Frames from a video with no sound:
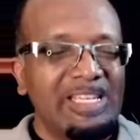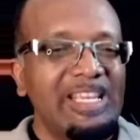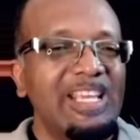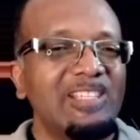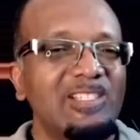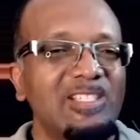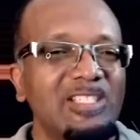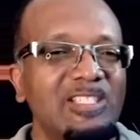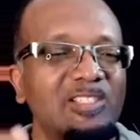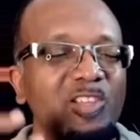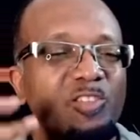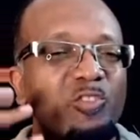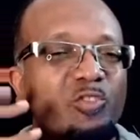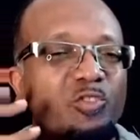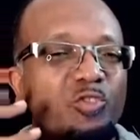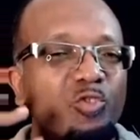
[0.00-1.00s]
He is
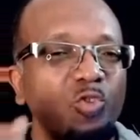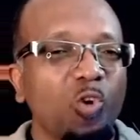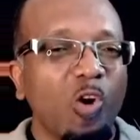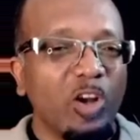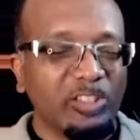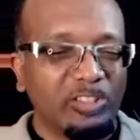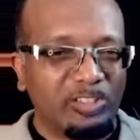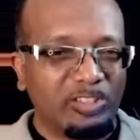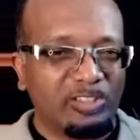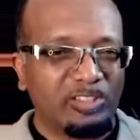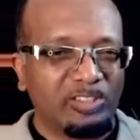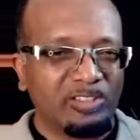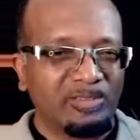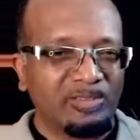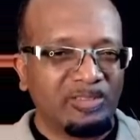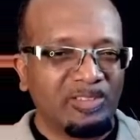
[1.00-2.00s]
the
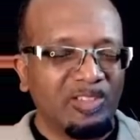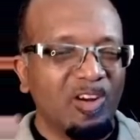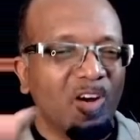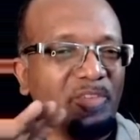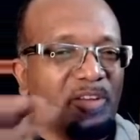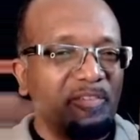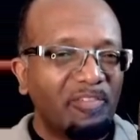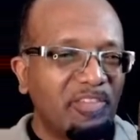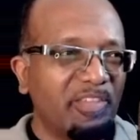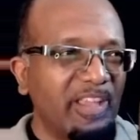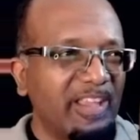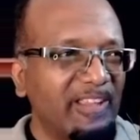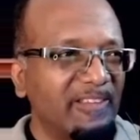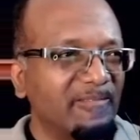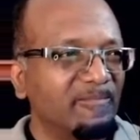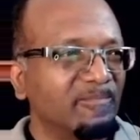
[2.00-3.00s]
source of
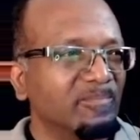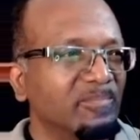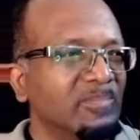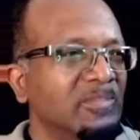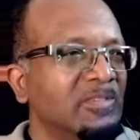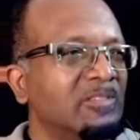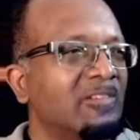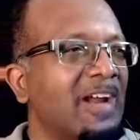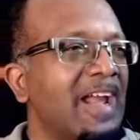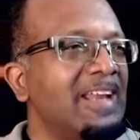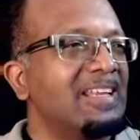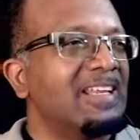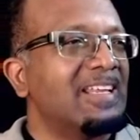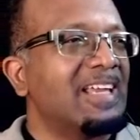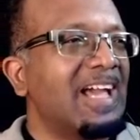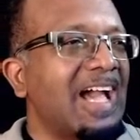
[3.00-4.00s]
everything,
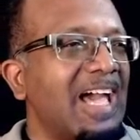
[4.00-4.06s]
right?